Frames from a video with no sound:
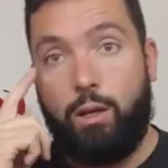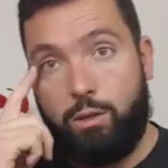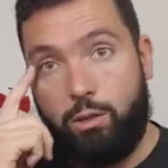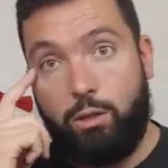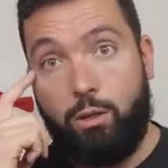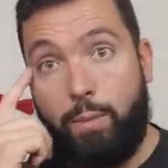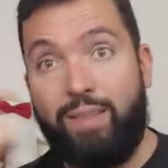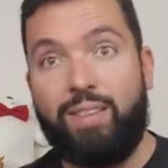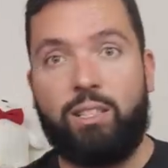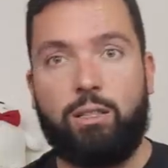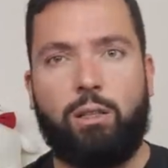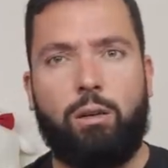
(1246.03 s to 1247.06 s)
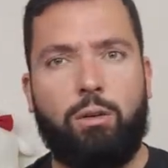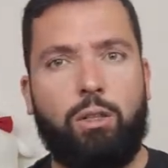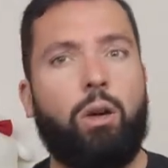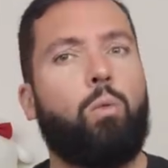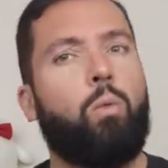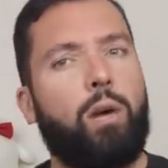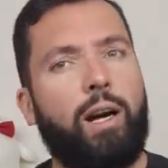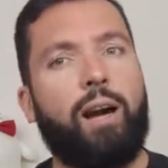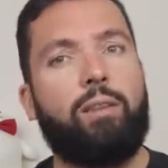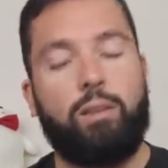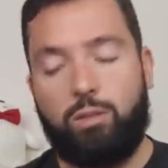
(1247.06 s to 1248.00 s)
So the dependencies are not here. Where
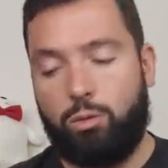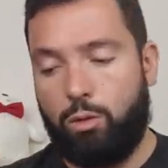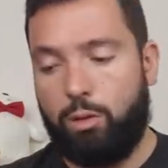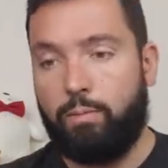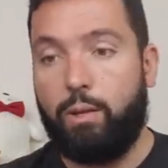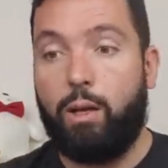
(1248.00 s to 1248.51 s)
are they stored?